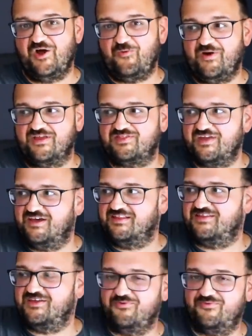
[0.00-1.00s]
with
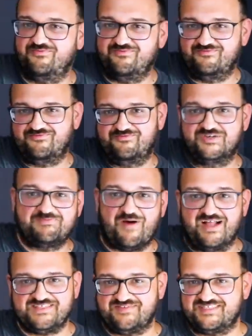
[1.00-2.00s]
the
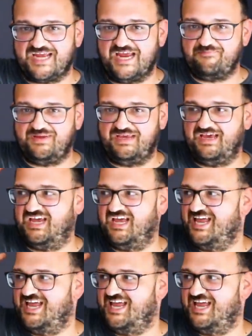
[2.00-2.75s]
response of the state being